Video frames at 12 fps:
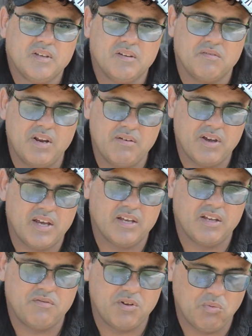
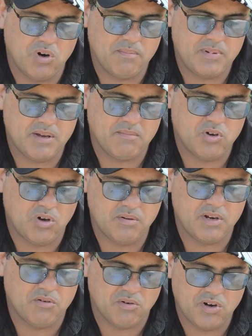if you want to be
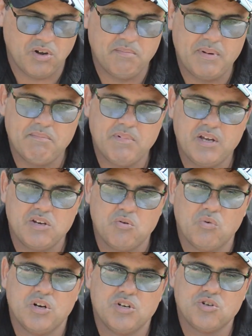you're a non-member and you
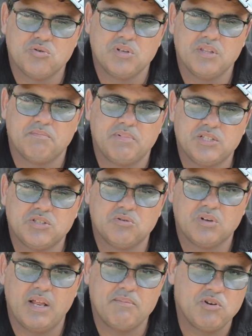want to join the pistol
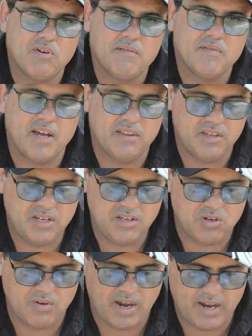club and you have nothing,
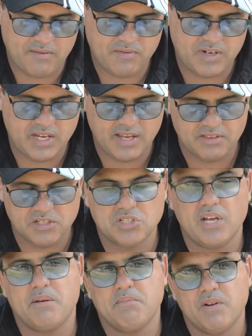you have to get the
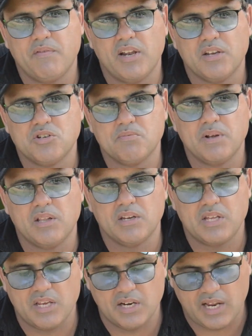statement of
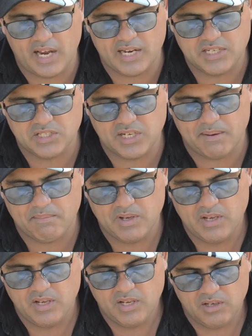eligibility in ASAP,
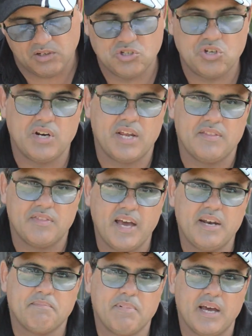because you need
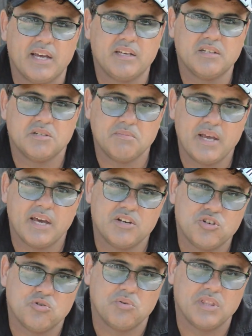that back to be able to
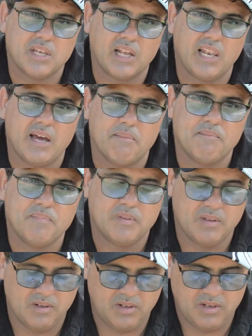join the club.
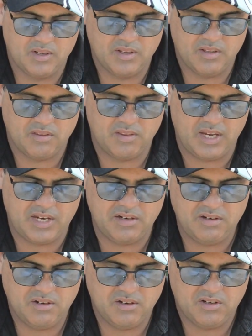
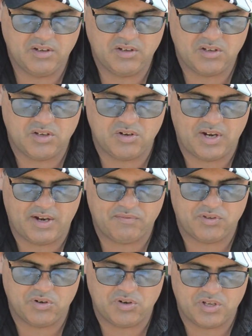Then you have
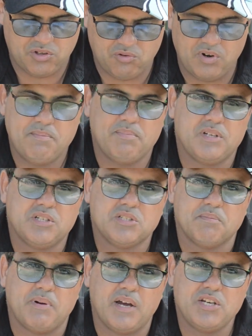to do your 3
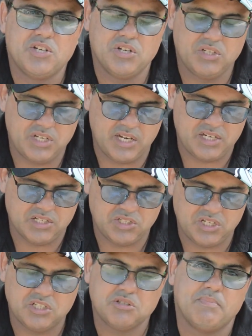participations and your
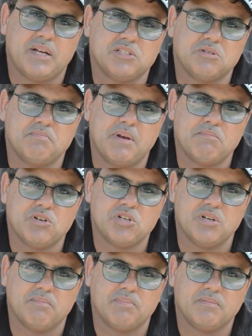6 months membership.